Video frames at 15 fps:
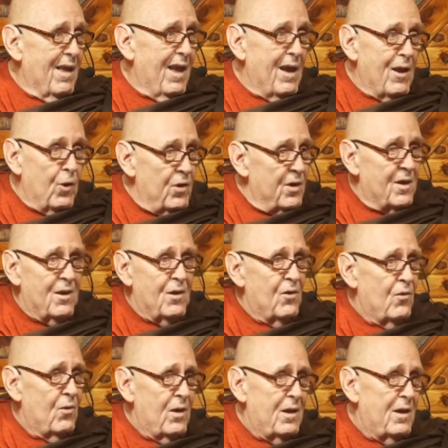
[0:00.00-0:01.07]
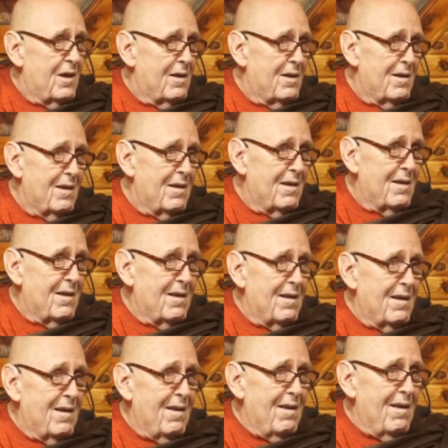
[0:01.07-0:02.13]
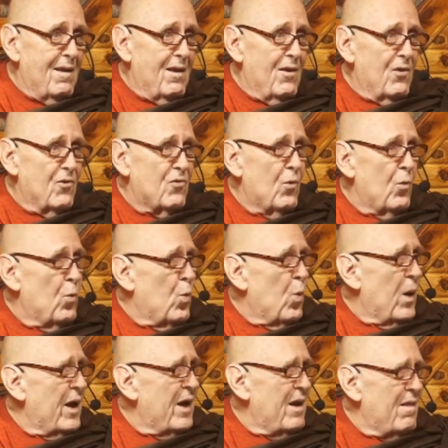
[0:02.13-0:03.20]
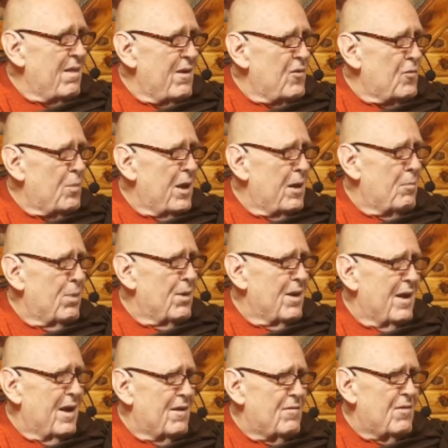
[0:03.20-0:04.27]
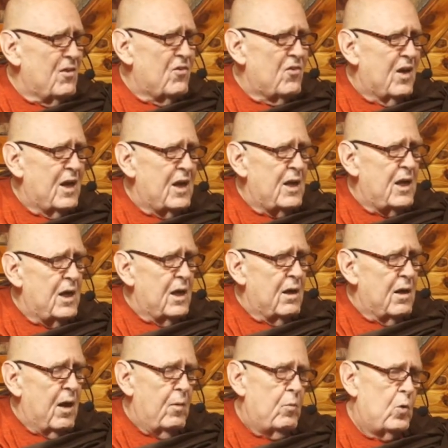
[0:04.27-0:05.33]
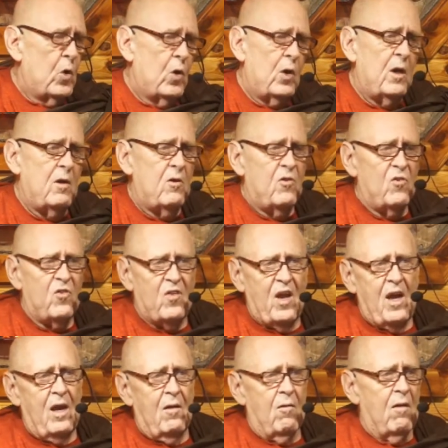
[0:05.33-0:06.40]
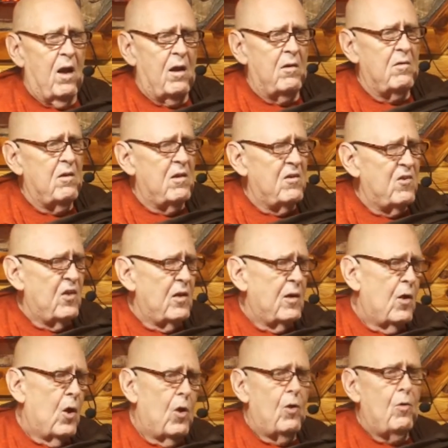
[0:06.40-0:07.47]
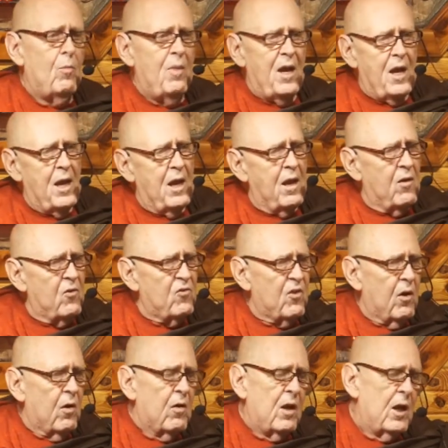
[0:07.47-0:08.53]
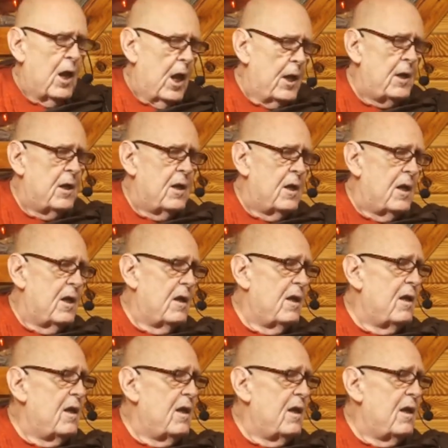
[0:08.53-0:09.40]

He couldn't do it. So why do these people have this idea, I'm going to stay around until all beings are enlightened?